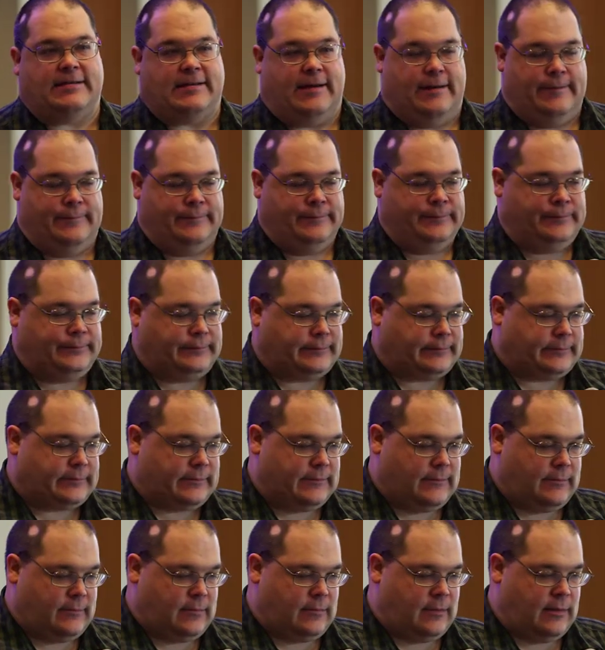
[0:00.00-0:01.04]

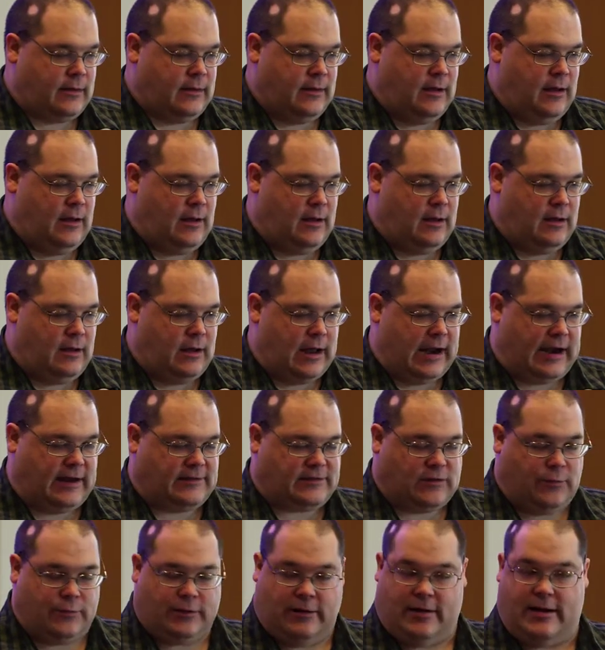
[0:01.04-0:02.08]
I
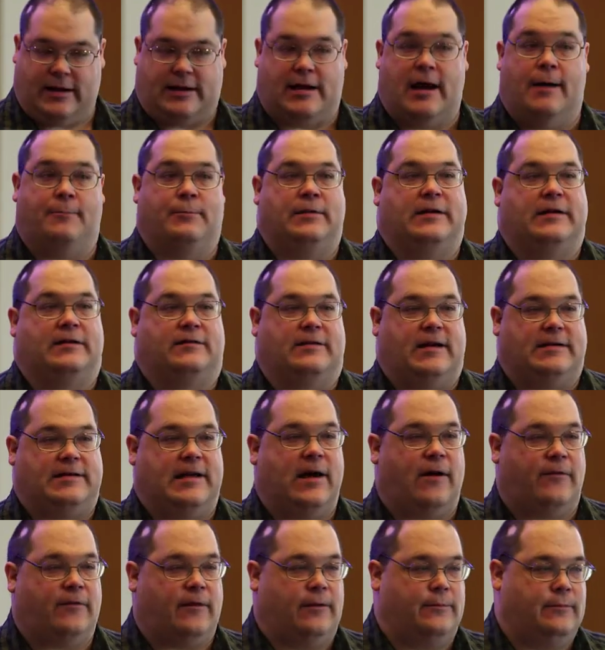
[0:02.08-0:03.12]
consult with a lot of companies, I
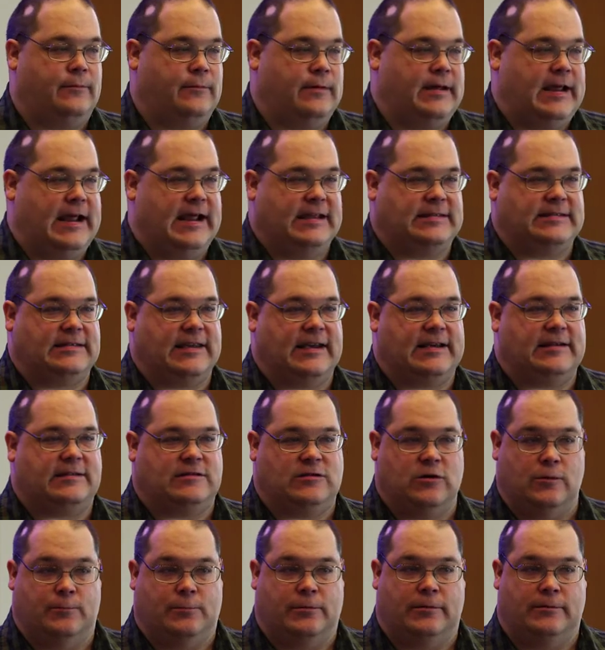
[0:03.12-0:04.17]
tell them it's like
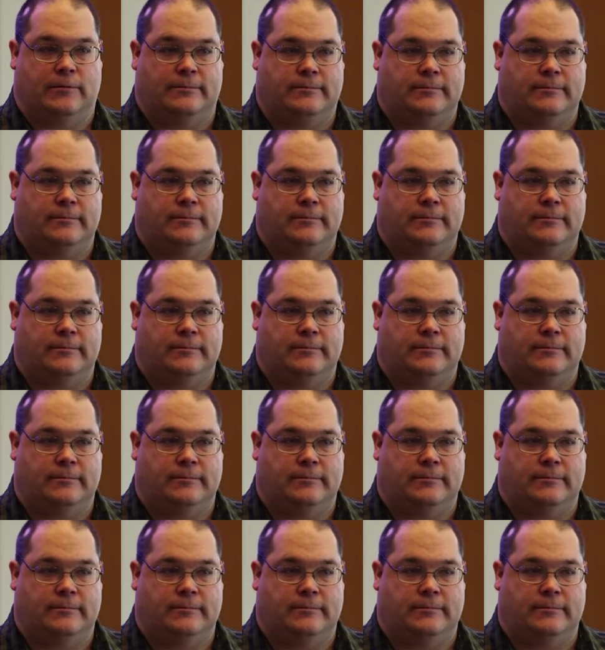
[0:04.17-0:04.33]
soup.